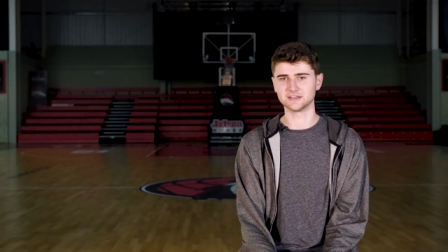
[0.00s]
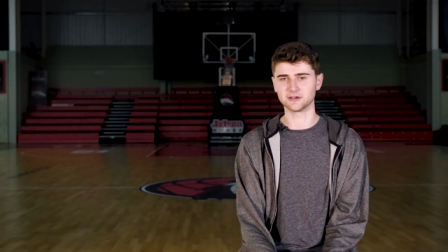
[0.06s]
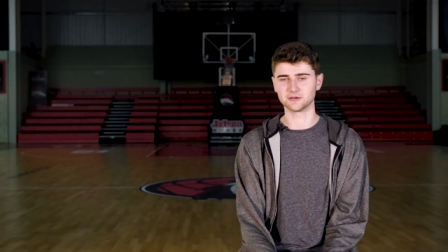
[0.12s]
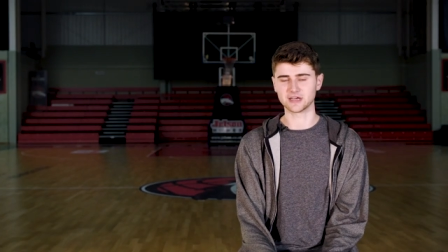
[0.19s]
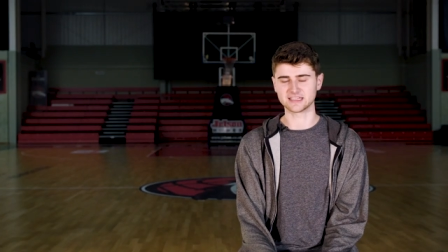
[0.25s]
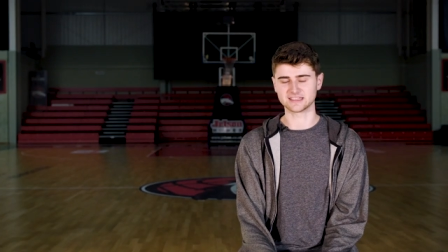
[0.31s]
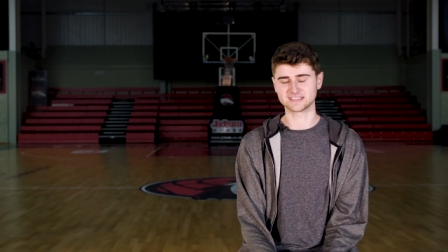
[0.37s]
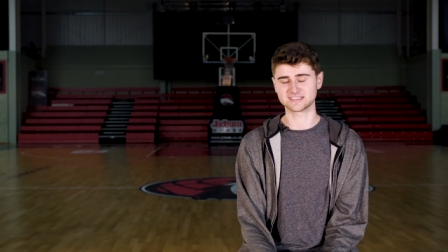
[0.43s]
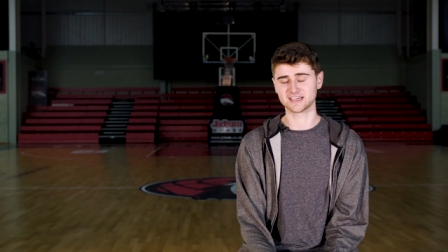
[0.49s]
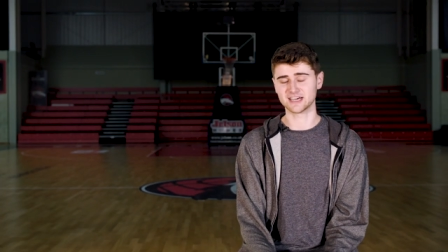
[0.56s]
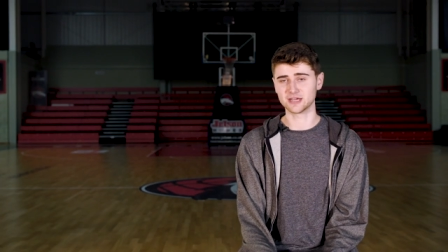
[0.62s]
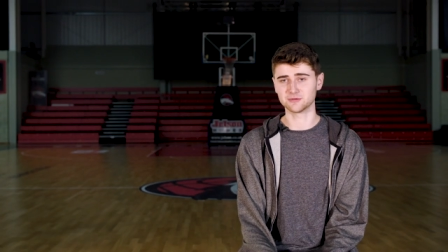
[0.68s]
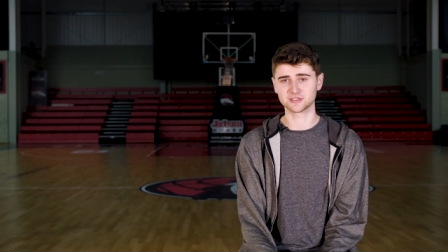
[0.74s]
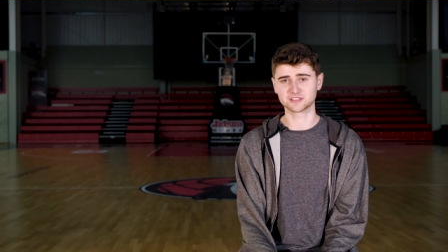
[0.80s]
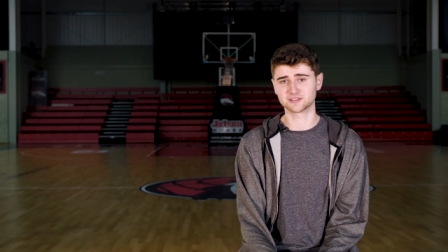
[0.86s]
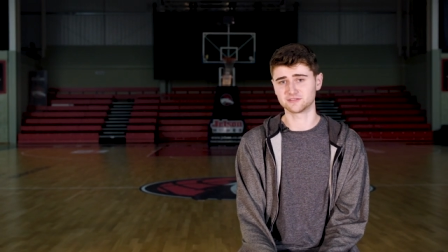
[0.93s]
You know, at the
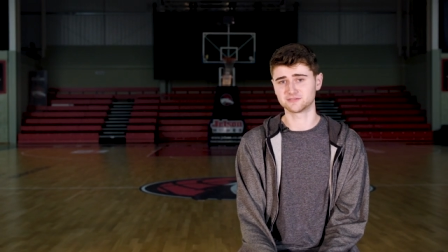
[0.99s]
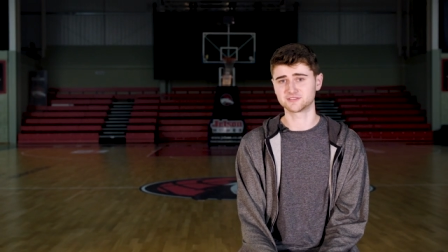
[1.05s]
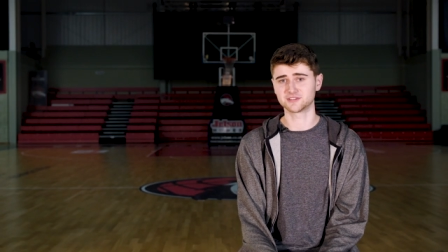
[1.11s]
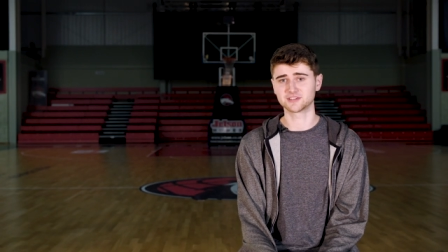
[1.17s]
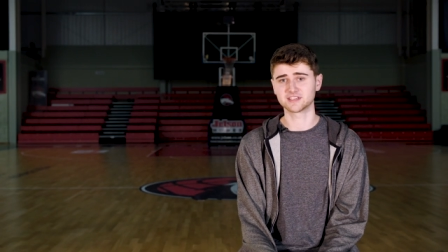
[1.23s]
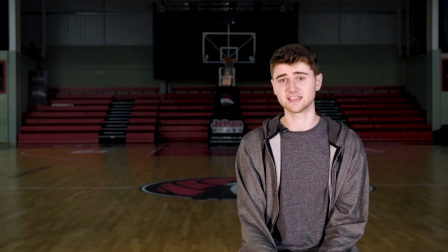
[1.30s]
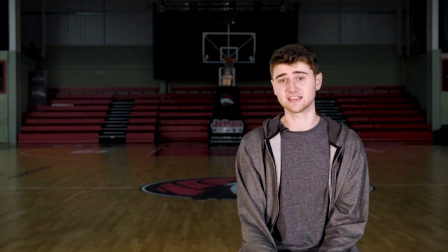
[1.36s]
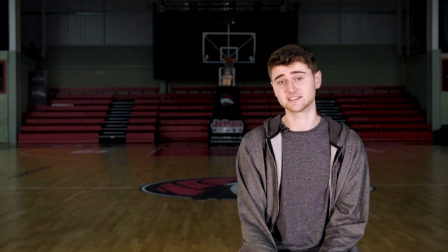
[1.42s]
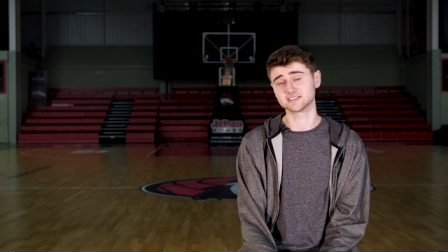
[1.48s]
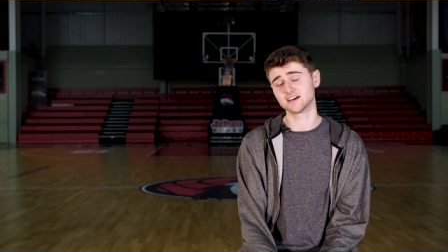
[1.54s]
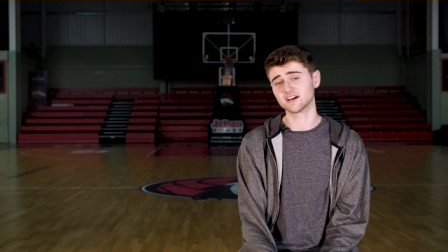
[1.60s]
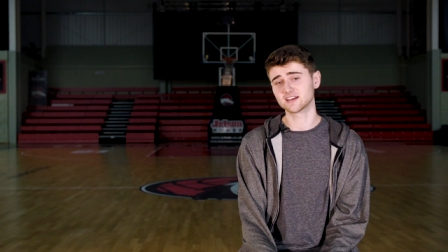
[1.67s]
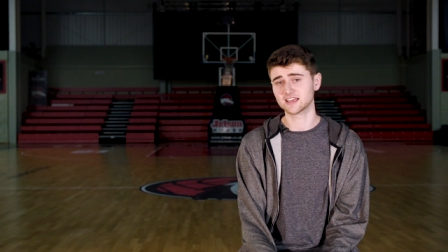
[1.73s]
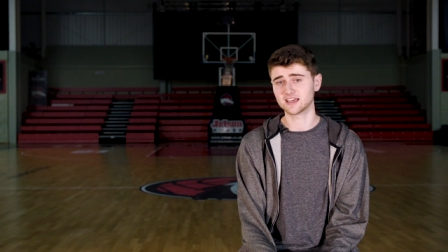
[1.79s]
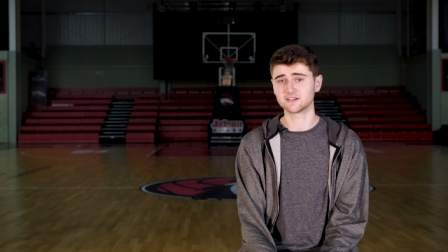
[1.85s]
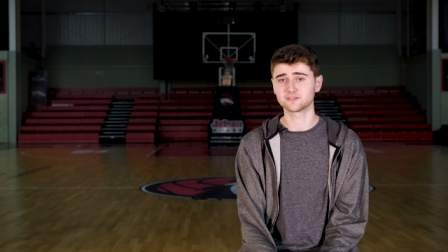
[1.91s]
time I sort of took it and I was
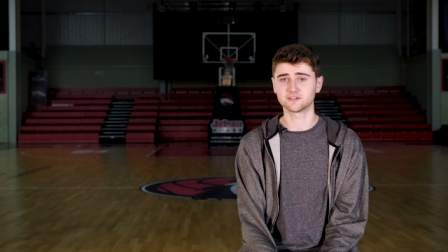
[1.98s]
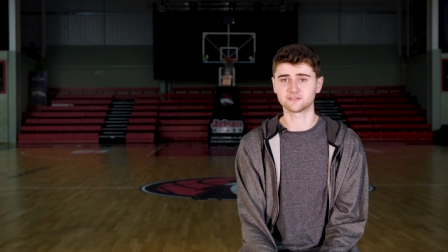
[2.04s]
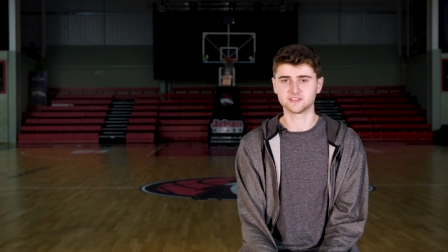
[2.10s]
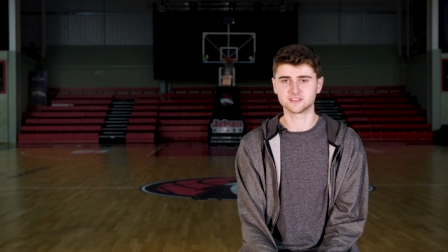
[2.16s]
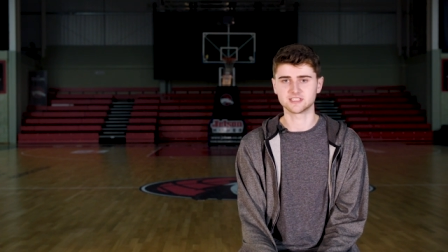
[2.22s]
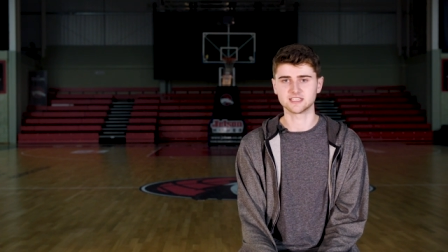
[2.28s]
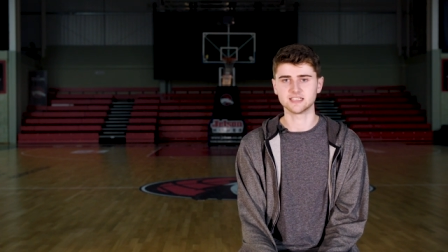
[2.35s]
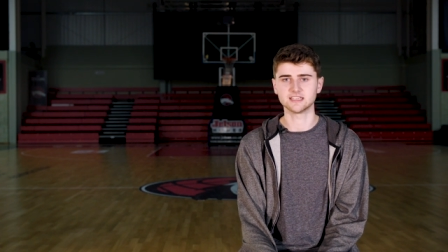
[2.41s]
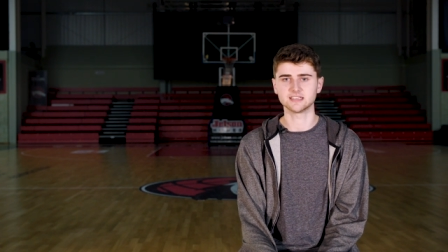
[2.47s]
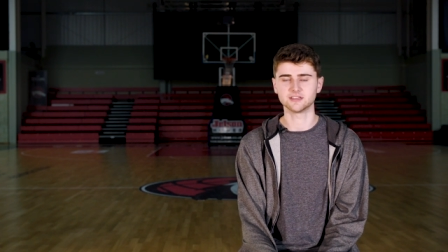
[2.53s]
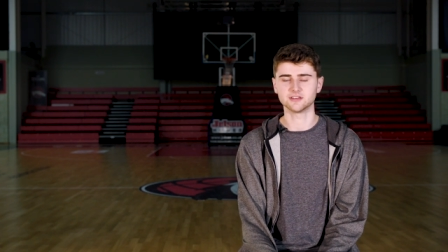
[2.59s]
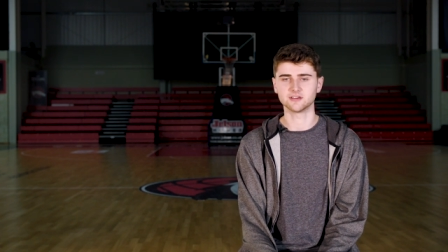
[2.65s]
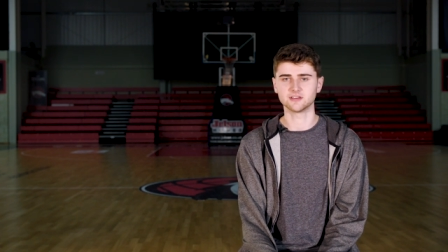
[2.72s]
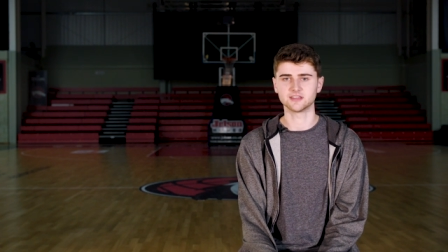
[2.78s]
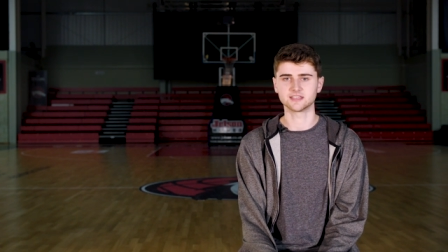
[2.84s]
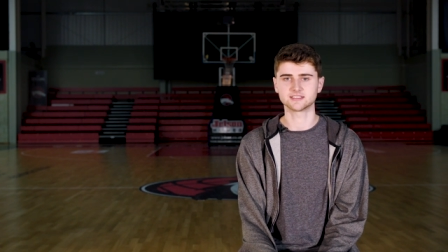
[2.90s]
like, okay, I've got fatigue, you
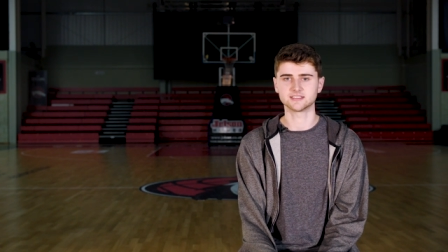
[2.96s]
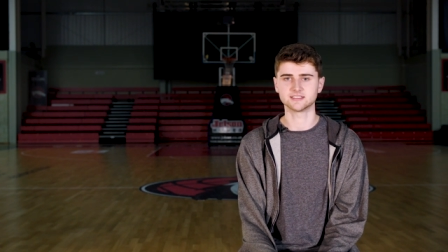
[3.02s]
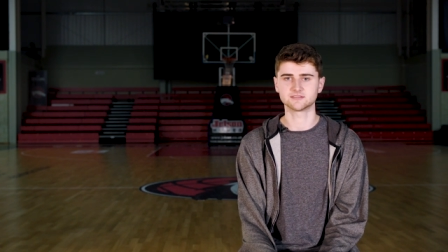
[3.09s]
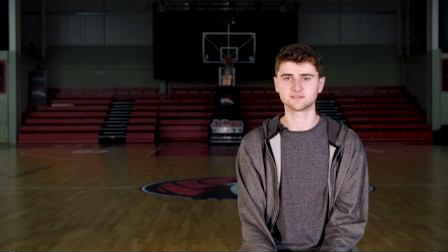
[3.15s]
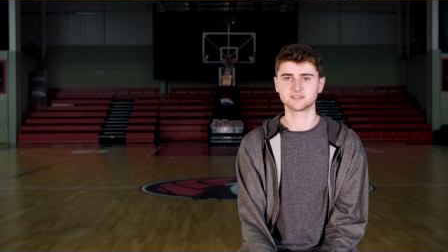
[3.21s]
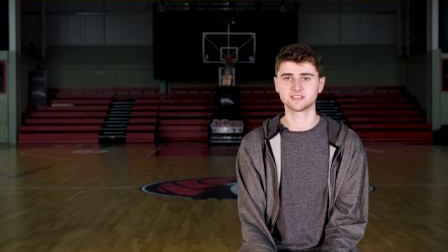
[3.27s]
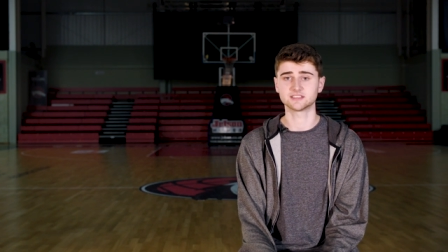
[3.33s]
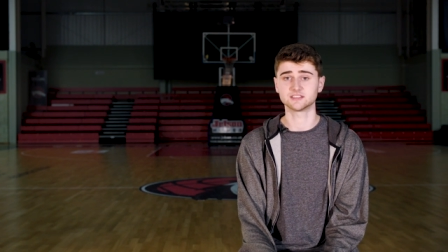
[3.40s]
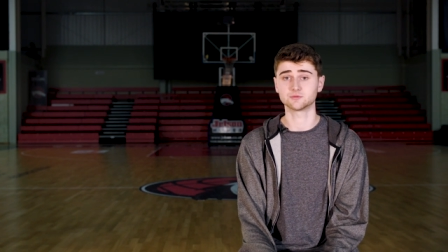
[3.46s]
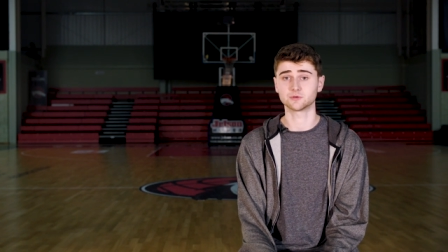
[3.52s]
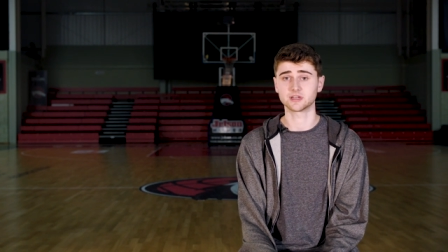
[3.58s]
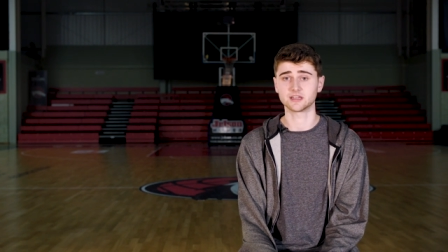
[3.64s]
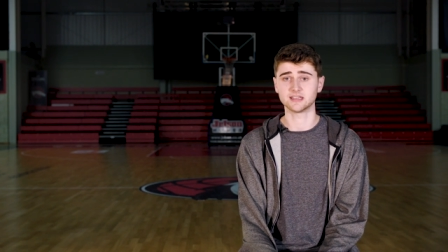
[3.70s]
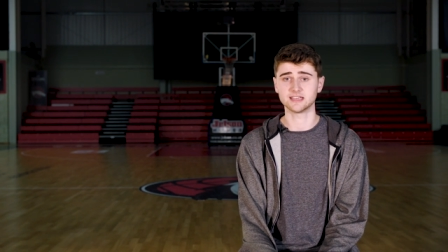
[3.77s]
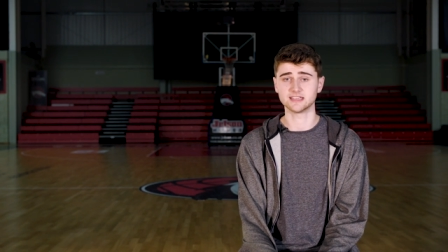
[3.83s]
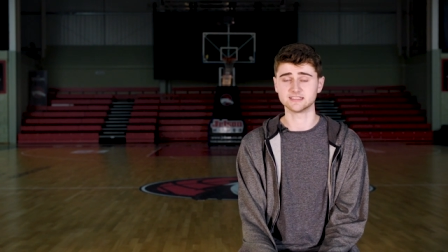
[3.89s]
know, this is, this is what
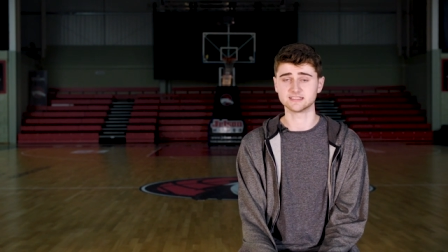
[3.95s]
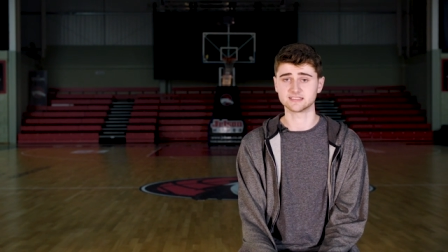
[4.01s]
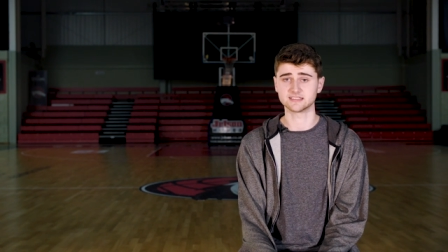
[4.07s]
it is.